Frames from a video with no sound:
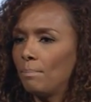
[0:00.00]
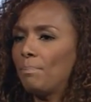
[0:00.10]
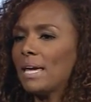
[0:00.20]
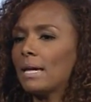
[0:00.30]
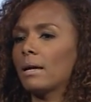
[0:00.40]

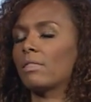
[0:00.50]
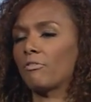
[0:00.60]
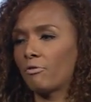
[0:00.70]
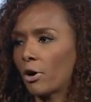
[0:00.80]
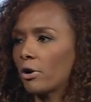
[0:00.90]
being the
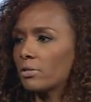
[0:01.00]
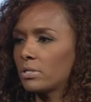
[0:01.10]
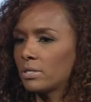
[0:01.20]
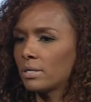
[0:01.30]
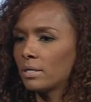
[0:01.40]

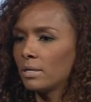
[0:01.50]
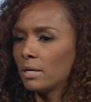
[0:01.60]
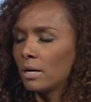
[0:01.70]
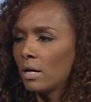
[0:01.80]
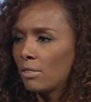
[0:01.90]
first.
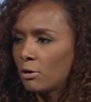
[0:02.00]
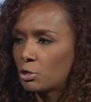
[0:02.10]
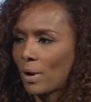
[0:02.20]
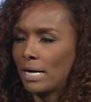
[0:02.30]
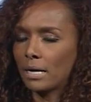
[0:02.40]
There's
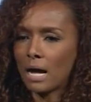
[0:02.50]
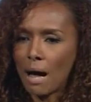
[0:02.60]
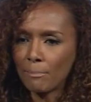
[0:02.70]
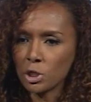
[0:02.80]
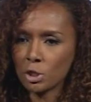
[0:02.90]
great
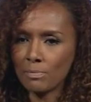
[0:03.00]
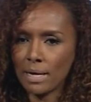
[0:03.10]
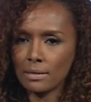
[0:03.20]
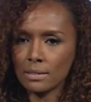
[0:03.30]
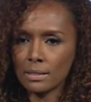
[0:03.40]

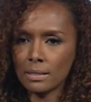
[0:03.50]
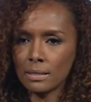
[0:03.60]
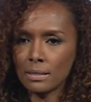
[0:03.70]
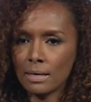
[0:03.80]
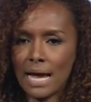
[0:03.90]
accomplishment
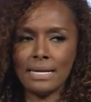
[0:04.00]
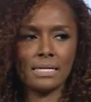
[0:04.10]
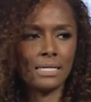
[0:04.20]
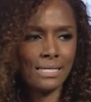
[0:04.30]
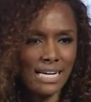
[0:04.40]
and
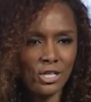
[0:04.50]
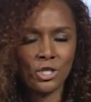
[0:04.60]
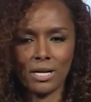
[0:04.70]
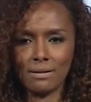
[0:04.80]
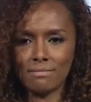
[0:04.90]

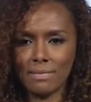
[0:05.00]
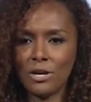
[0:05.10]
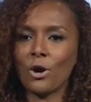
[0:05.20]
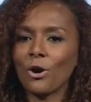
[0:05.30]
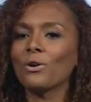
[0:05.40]
distinction
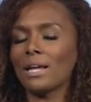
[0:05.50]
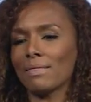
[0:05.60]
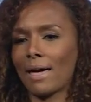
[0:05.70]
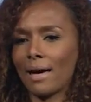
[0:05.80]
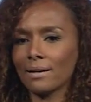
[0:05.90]
in earning
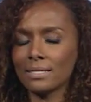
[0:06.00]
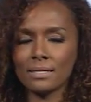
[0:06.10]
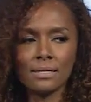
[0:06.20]
that.